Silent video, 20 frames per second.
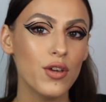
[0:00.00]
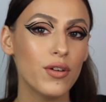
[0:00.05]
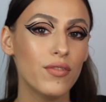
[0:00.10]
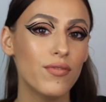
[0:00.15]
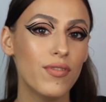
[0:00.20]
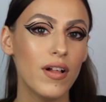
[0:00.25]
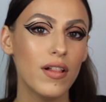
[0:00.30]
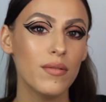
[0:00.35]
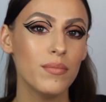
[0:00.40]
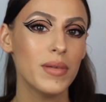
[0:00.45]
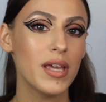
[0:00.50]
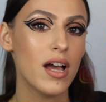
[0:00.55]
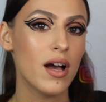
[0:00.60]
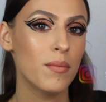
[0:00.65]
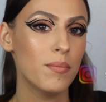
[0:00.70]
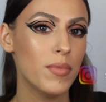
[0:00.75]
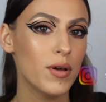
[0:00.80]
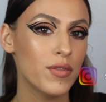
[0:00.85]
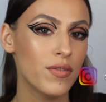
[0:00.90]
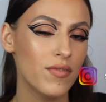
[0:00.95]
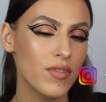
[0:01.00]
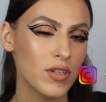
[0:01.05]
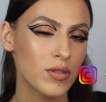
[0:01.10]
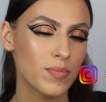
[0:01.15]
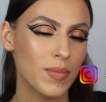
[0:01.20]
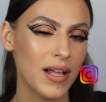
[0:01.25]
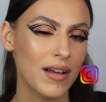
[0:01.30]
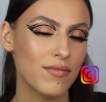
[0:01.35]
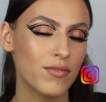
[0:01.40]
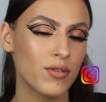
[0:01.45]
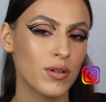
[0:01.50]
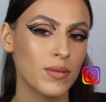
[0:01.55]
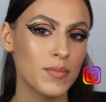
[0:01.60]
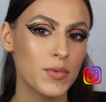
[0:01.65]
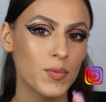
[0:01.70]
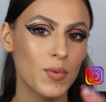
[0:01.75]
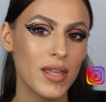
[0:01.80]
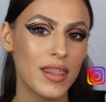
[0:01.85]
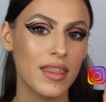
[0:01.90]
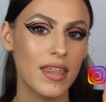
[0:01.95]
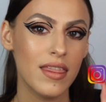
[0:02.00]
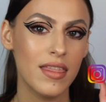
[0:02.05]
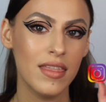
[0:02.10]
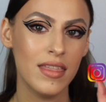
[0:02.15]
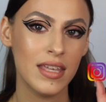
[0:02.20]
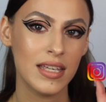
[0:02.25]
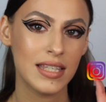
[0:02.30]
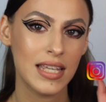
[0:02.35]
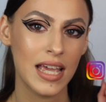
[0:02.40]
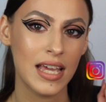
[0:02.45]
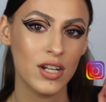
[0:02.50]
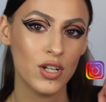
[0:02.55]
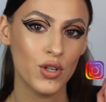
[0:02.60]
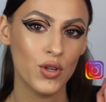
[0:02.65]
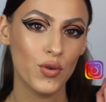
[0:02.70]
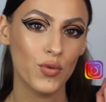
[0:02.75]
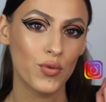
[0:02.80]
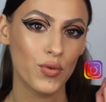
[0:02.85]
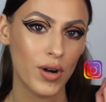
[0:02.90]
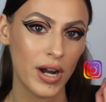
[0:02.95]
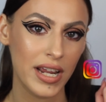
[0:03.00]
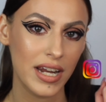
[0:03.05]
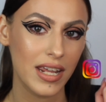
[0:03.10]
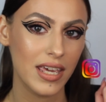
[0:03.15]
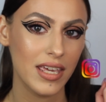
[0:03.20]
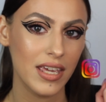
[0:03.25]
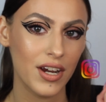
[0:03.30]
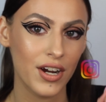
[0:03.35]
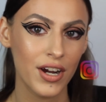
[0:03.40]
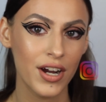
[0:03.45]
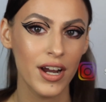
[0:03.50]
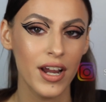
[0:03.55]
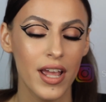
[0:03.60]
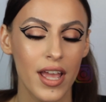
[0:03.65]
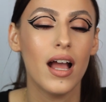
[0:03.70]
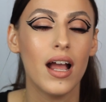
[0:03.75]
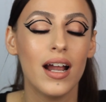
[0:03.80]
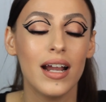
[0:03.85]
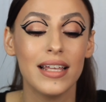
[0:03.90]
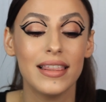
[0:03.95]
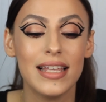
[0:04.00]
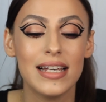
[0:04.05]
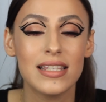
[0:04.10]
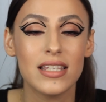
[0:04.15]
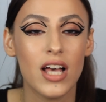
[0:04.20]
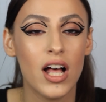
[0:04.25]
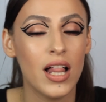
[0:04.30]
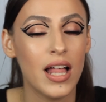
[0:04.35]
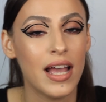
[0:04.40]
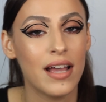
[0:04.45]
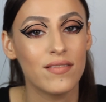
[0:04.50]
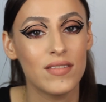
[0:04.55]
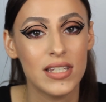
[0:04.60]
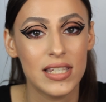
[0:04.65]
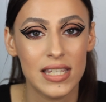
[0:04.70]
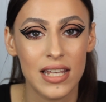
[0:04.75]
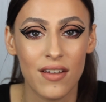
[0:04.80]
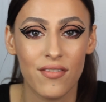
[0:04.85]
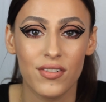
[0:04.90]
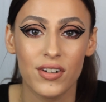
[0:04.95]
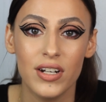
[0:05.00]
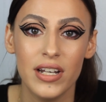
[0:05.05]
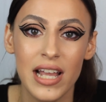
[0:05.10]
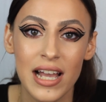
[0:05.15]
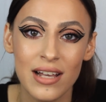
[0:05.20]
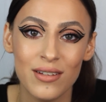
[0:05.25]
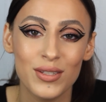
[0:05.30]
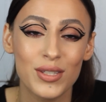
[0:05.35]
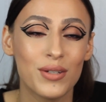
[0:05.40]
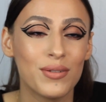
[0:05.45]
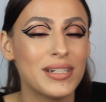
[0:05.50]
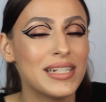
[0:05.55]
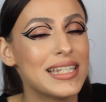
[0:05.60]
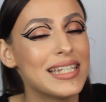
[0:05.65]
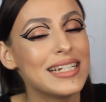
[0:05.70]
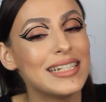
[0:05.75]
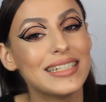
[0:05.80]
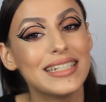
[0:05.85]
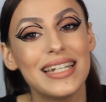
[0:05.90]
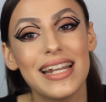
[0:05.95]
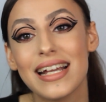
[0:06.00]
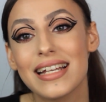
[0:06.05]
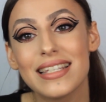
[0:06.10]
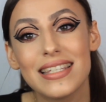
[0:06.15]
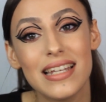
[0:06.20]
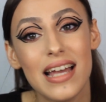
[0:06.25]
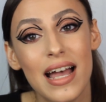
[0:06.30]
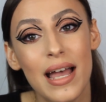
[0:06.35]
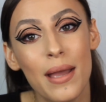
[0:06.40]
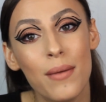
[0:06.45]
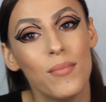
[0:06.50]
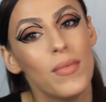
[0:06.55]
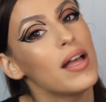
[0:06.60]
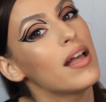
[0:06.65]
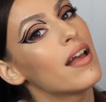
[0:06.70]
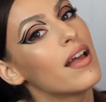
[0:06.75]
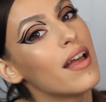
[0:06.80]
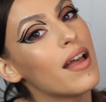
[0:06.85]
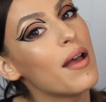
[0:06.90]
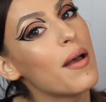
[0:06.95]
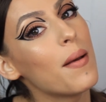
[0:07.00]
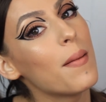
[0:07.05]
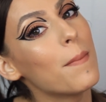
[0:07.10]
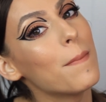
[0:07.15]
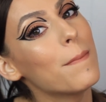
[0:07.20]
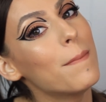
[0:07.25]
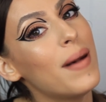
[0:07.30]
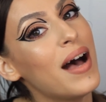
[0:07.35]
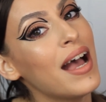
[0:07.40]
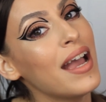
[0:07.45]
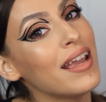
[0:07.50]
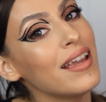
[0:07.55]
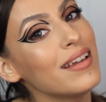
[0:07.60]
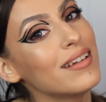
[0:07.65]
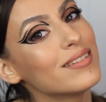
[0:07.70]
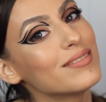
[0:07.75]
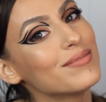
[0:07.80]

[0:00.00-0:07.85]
You can follow me on both of those platforms with this handle right here. Alright, that's all I have to say for now, so until next time, bye!